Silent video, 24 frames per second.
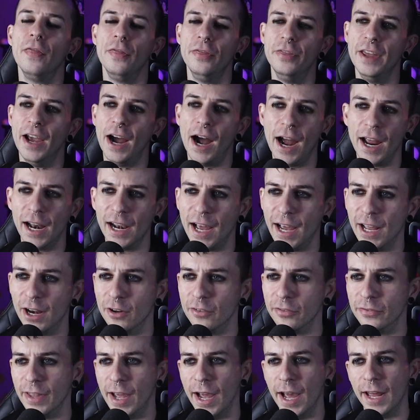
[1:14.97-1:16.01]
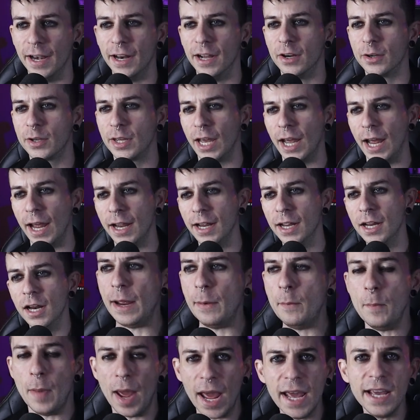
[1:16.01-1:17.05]
the highlight of that, okay?
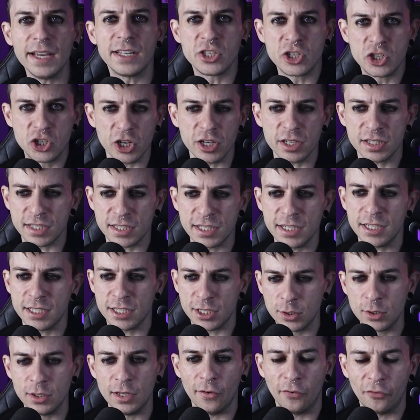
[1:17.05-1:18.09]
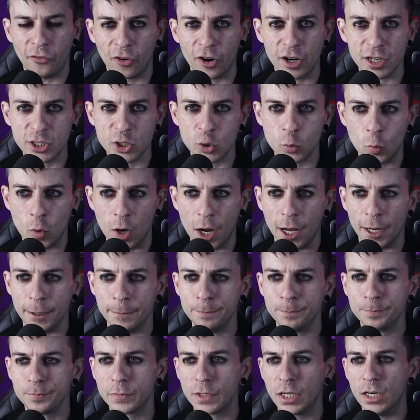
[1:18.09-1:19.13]
It makes justice to the first
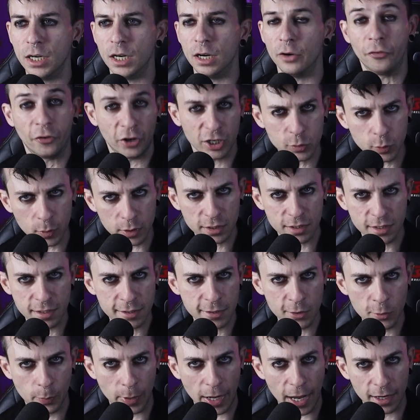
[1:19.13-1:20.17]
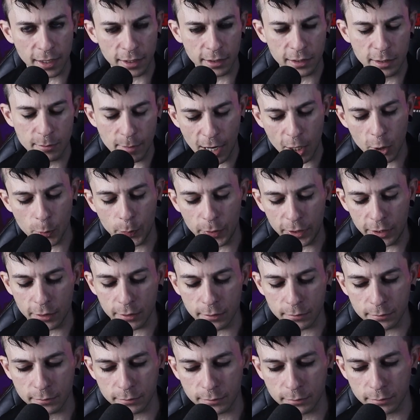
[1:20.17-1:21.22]
one. Uh, first one is still better in my
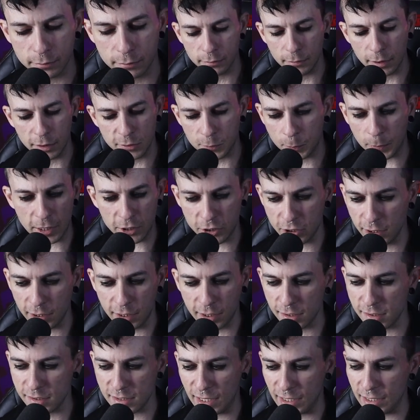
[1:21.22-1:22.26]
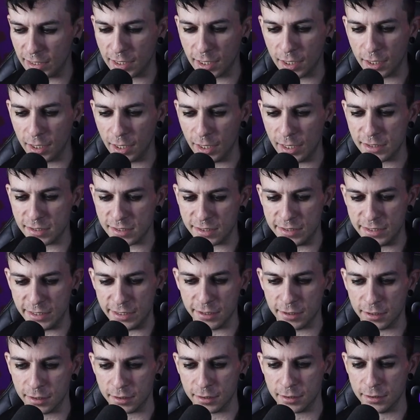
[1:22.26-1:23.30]
opinion, especially because like uh, it's
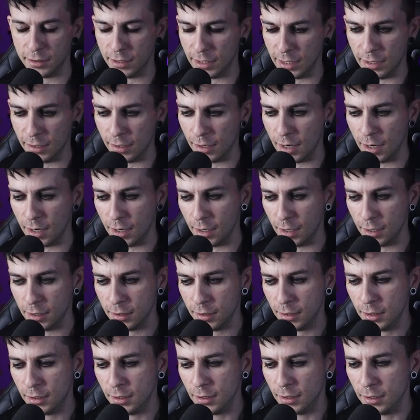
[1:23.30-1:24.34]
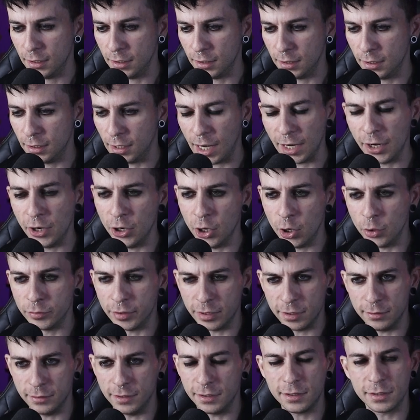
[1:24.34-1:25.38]
deer and uh, uh, I don't know.
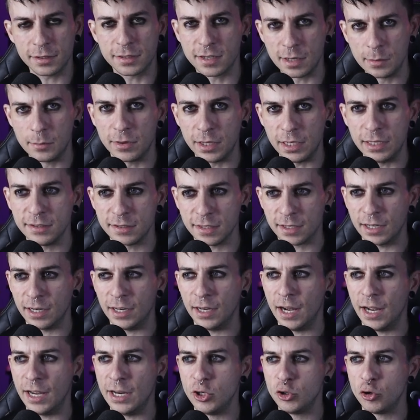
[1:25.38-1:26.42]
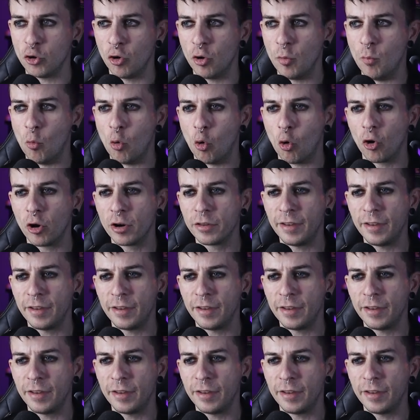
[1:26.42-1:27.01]
There, there are some things that I, I, enjoy more